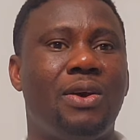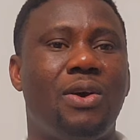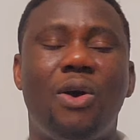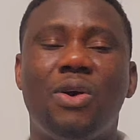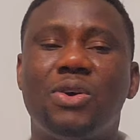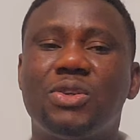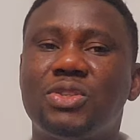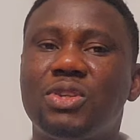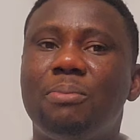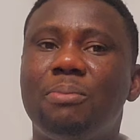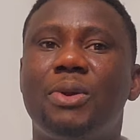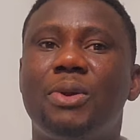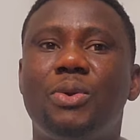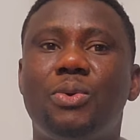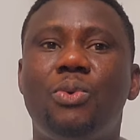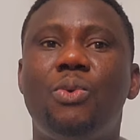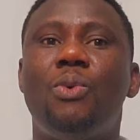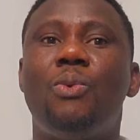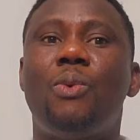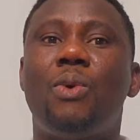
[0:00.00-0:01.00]
or somebody
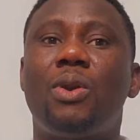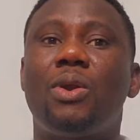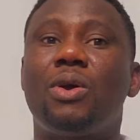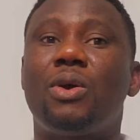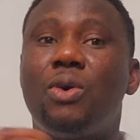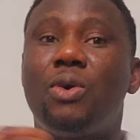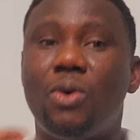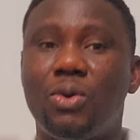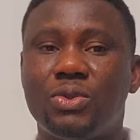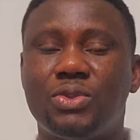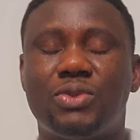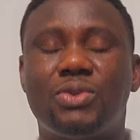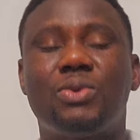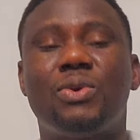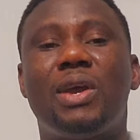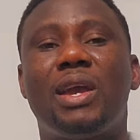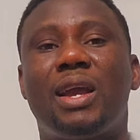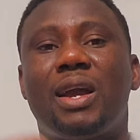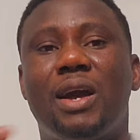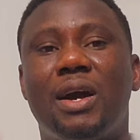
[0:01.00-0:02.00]
who want to go
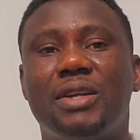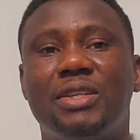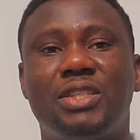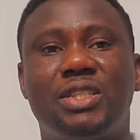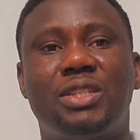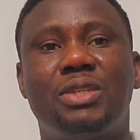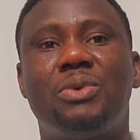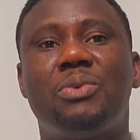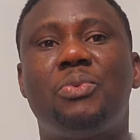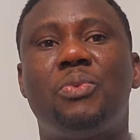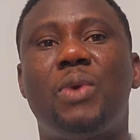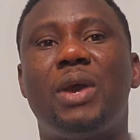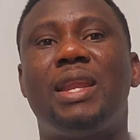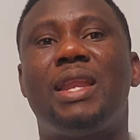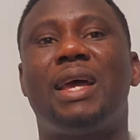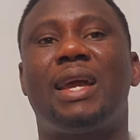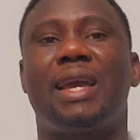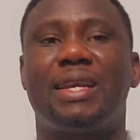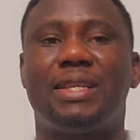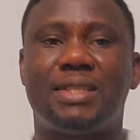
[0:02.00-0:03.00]
to a country where
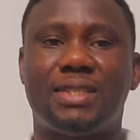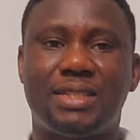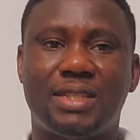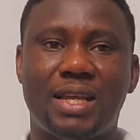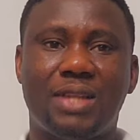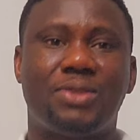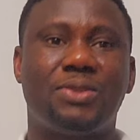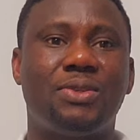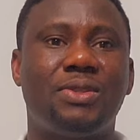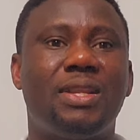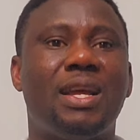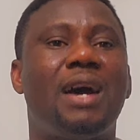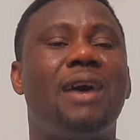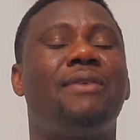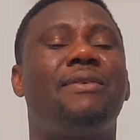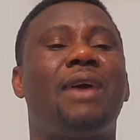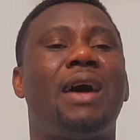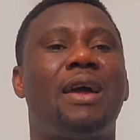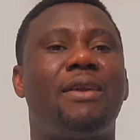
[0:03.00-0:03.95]
they can settle down